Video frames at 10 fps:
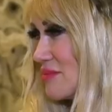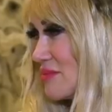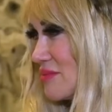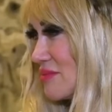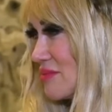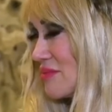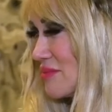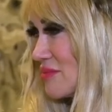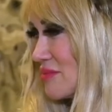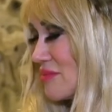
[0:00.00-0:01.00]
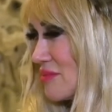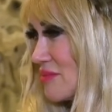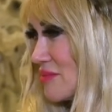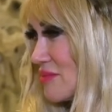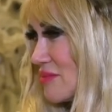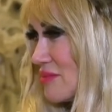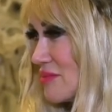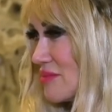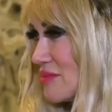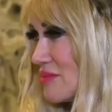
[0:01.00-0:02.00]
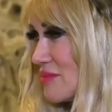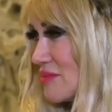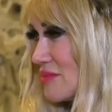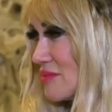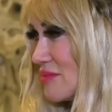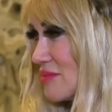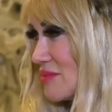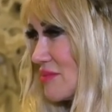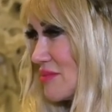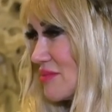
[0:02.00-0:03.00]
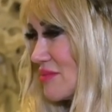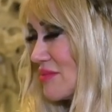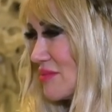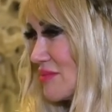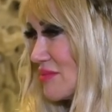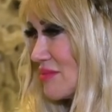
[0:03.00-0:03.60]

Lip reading: (not speaking)